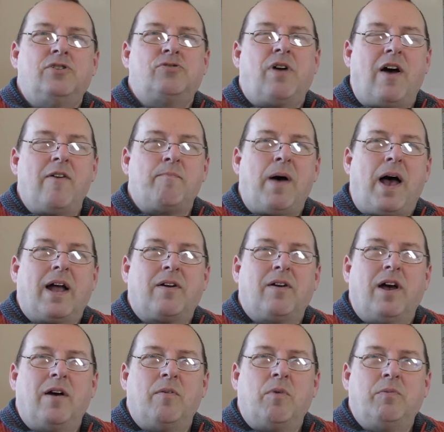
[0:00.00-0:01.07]
drive back
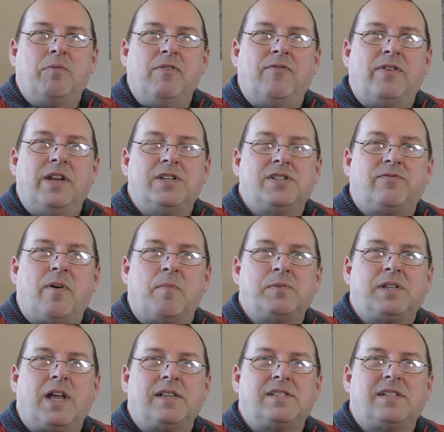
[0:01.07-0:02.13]
when we finished from
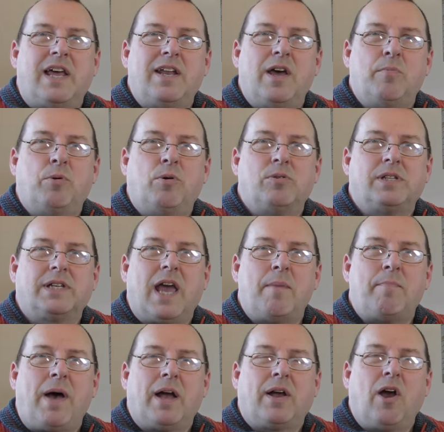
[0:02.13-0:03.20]
Stansted Airport to
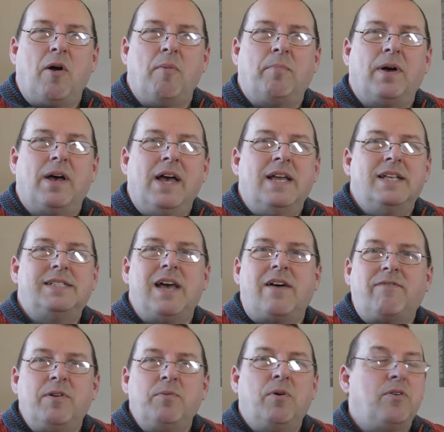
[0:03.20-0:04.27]
get back home, but
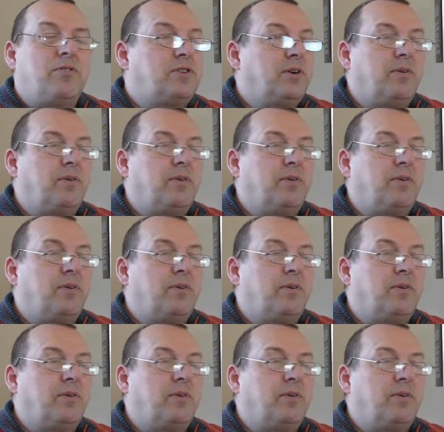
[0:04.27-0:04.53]
definitely worth